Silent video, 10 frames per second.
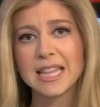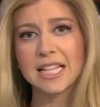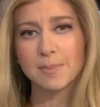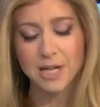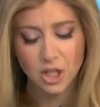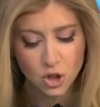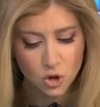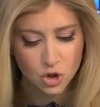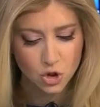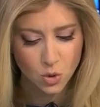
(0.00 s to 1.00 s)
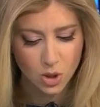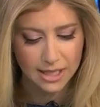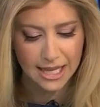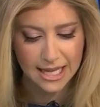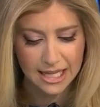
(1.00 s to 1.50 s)
That's been a huge
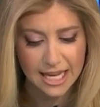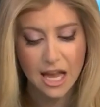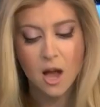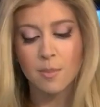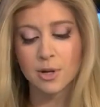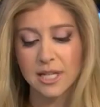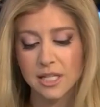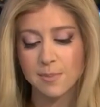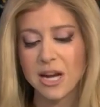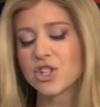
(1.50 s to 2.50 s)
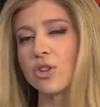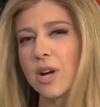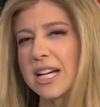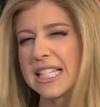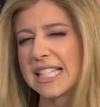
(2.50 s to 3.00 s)
story lately. Participation
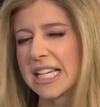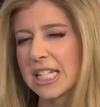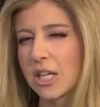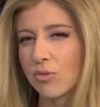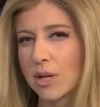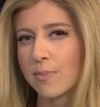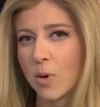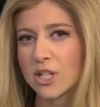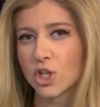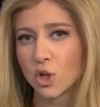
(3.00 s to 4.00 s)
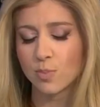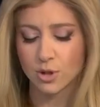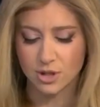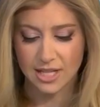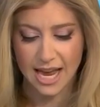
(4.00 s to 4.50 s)
rate is
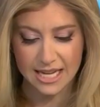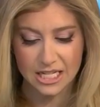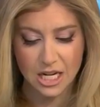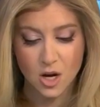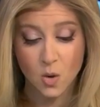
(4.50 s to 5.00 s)
63.2%,